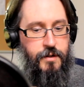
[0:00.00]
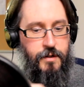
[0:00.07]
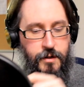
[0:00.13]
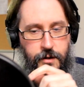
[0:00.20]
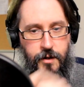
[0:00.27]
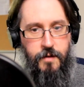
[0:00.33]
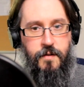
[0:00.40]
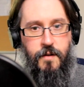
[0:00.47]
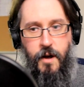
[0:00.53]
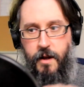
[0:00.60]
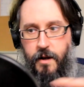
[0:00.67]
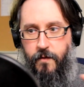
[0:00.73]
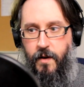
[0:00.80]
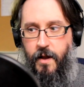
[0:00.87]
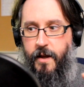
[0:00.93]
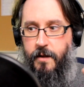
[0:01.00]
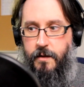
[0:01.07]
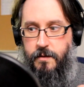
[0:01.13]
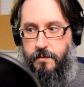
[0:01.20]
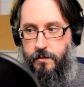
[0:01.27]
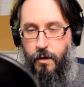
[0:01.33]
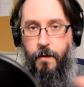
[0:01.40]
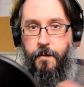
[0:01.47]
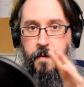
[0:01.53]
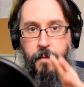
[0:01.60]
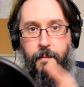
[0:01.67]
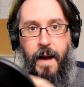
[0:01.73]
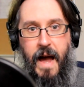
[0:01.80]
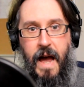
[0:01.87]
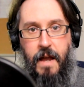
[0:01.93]
just kind of like off the
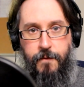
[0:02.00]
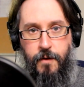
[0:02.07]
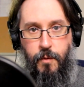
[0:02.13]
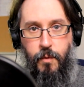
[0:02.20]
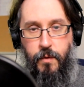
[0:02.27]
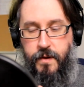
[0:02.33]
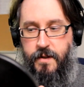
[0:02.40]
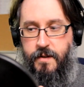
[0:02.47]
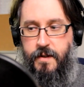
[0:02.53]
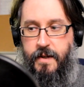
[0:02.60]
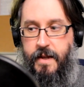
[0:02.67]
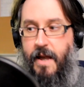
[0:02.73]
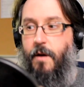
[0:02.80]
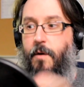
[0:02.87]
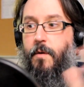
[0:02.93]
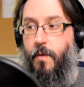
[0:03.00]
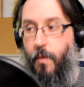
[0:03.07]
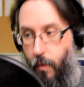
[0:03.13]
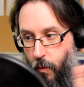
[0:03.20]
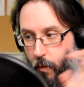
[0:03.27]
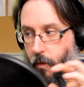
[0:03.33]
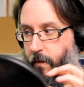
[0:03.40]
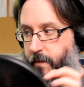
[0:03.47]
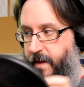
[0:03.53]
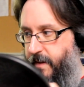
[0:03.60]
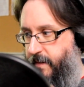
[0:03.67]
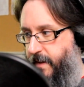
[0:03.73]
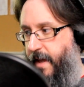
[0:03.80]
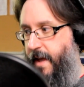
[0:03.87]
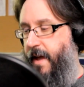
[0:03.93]
bat if you wanted to get all of
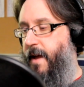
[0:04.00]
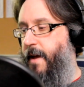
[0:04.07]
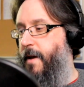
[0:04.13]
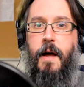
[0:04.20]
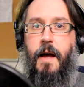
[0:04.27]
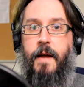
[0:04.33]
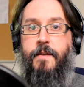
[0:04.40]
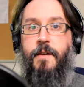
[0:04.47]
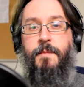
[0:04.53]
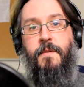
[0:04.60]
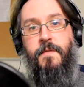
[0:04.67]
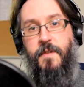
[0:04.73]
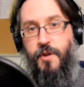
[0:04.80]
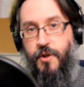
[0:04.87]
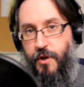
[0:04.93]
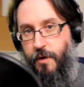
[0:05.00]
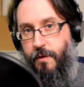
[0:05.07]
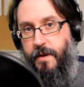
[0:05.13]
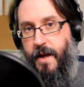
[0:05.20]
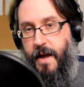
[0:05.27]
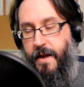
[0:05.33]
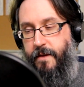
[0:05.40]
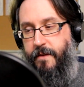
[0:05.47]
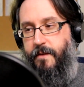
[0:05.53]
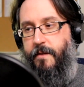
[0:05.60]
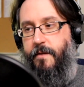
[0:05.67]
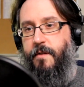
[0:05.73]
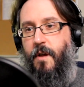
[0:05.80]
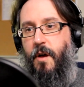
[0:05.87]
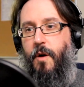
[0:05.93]
this gear. In terms of the shoot days,
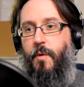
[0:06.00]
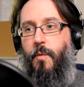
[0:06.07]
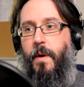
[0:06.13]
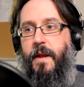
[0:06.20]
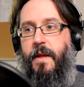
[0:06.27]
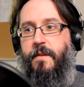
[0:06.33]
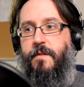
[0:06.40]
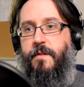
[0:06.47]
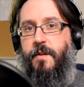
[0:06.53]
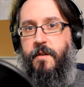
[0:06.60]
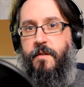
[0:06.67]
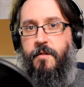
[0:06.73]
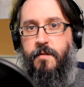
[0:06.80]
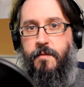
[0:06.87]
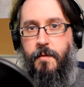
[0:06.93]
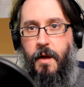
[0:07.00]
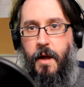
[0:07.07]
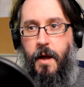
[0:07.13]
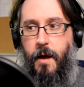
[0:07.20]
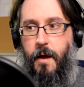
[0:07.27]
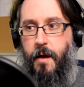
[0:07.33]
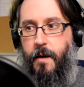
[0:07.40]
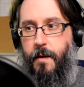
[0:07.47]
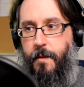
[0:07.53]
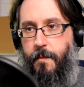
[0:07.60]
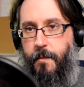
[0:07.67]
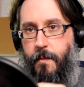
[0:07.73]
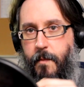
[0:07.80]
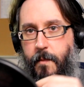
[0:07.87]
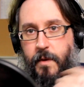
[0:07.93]
so when it's just
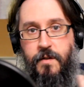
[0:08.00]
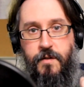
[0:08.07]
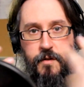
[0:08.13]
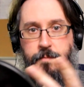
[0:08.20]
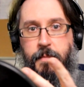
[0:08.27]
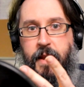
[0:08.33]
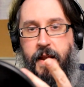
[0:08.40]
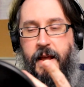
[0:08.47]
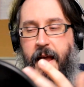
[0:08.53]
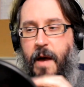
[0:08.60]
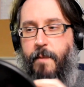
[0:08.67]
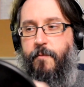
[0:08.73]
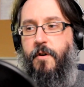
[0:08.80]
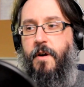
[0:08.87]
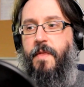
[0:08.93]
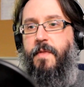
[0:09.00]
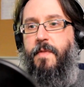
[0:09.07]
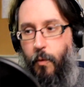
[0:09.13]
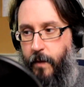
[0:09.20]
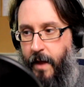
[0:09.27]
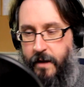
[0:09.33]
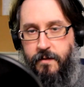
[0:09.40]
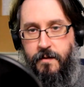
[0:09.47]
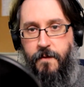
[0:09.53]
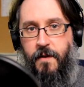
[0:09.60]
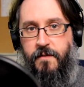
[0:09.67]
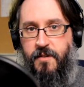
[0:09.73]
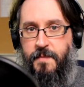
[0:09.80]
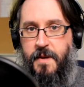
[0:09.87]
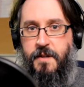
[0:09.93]
it's just me, the camera, all that stuff I've
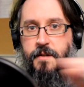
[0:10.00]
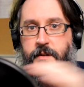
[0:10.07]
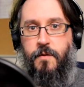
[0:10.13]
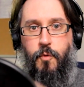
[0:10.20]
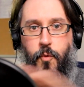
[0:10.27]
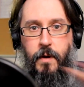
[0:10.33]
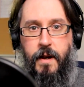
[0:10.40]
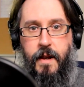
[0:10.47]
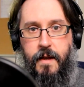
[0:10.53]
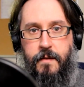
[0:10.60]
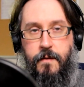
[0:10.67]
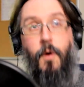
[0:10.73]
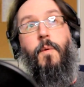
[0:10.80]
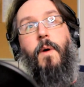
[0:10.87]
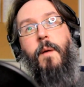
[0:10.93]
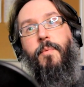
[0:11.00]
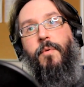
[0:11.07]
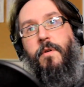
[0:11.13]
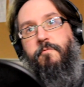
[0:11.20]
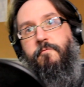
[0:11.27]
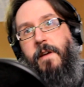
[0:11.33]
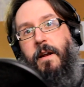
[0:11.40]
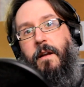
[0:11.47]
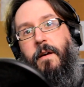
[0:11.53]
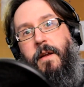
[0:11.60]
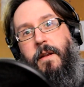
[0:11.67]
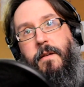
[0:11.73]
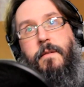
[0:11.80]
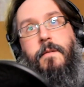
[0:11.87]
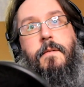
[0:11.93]
just mentioned is all it is. Oh, I bought a ring
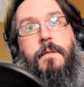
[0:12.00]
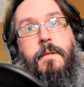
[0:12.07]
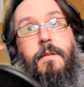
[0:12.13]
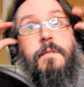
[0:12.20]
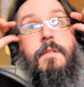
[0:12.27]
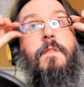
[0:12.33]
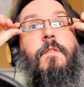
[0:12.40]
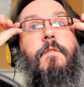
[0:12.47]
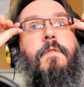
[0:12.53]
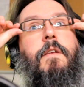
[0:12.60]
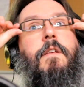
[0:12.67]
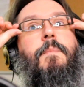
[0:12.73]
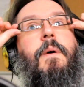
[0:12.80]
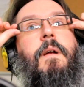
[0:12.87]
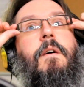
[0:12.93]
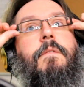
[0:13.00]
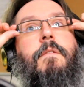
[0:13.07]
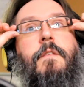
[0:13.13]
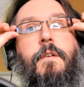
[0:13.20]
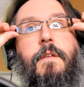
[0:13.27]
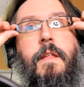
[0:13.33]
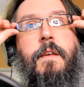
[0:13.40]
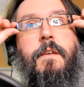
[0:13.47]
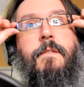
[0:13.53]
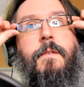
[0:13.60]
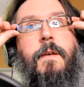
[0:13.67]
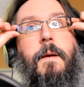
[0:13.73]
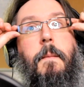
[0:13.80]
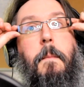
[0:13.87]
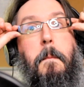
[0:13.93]
light. See it reflecting my glasses. Look, there you can
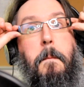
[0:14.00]
see it.